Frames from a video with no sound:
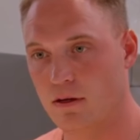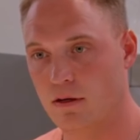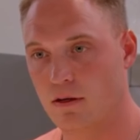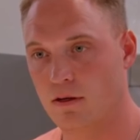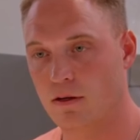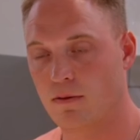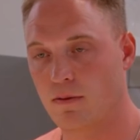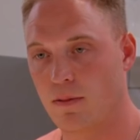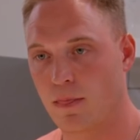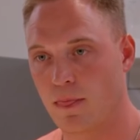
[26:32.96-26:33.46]
don't. I
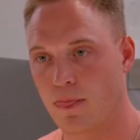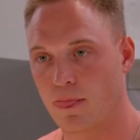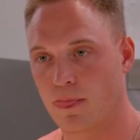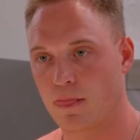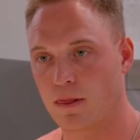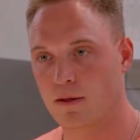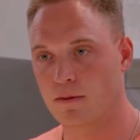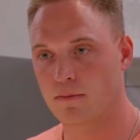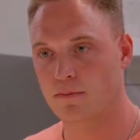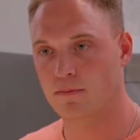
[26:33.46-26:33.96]
want to hear from
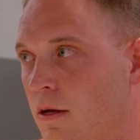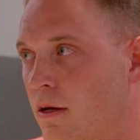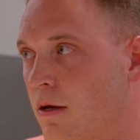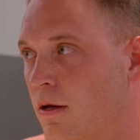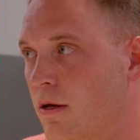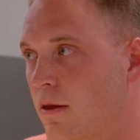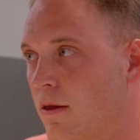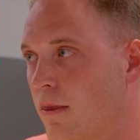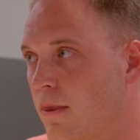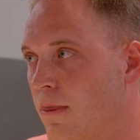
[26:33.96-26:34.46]
you. For
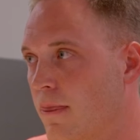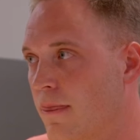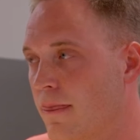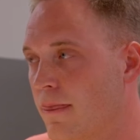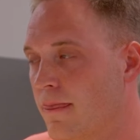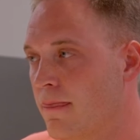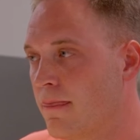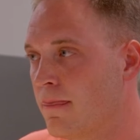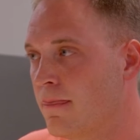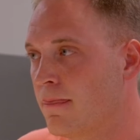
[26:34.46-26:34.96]
you to say
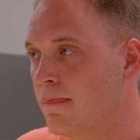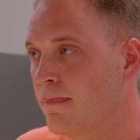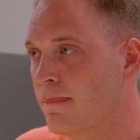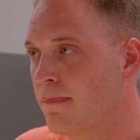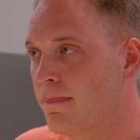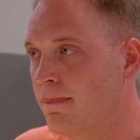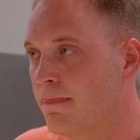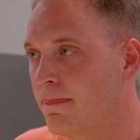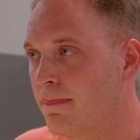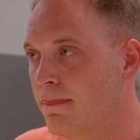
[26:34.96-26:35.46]
I'm clingy
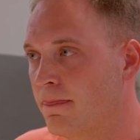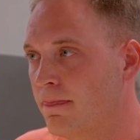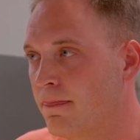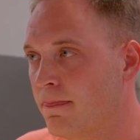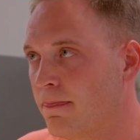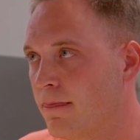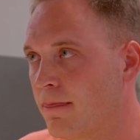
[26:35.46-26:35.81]
when I'm trying